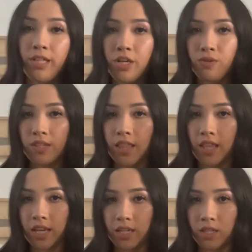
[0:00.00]
use
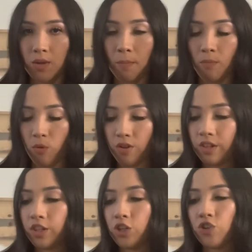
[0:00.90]
this more
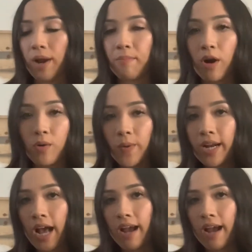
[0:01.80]
than the Dry Bar one.